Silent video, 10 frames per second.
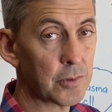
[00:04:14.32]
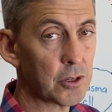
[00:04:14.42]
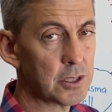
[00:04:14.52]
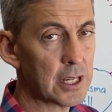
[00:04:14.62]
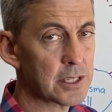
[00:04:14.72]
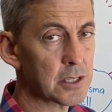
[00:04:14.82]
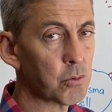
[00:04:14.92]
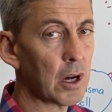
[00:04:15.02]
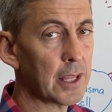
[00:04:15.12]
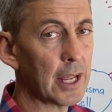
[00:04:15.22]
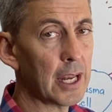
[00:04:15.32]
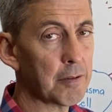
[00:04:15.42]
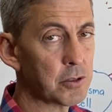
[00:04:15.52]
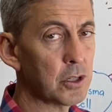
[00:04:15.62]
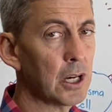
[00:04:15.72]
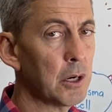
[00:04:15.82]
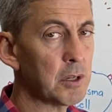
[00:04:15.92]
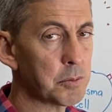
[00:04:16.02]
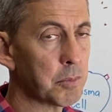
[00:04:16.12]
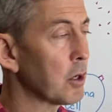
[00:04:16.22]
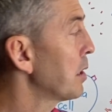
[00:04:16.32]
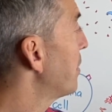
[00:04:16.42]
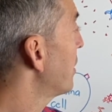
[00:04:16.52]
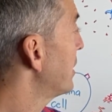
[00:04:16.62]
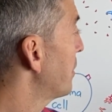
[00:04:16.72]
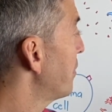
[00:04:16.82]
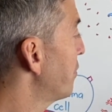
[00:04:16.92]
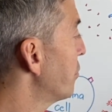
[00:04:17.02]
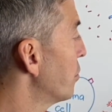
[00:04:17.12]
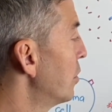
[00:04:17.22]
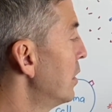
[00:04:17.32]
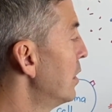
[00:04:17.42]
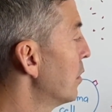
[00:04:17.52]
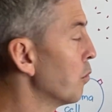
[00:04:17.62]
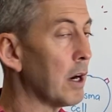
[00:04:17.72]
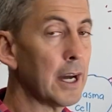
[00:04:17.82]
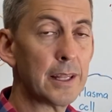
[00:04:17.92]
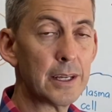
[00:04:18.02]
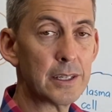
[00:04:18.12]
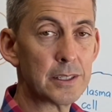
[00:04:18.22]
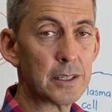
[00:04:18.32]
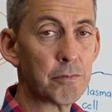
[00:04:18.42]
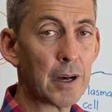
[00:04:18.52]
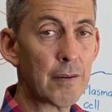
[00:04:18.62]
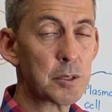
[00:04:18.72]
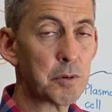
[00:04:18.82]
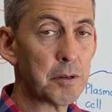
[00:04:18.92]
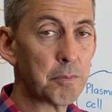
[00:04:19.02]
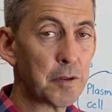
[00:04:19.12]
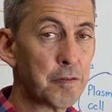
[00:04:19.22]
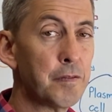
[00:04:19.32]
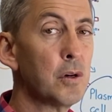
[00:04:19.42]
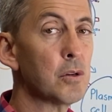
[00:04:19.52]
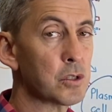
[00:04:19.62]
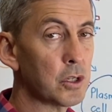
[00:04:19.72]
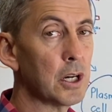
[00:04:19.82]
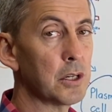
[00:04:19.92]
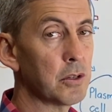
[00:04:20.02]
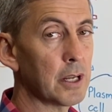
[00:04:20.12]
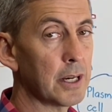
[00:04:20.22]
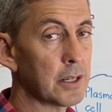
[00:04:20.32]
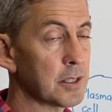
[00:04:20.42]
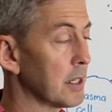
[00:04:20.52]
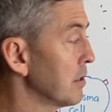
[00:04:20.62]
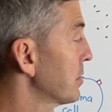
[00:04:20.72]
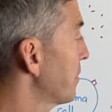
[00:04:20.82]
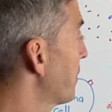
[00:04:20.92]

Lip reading: because that's why they love to go. We spoke about that before, why the virus prefers to go to the lung cells.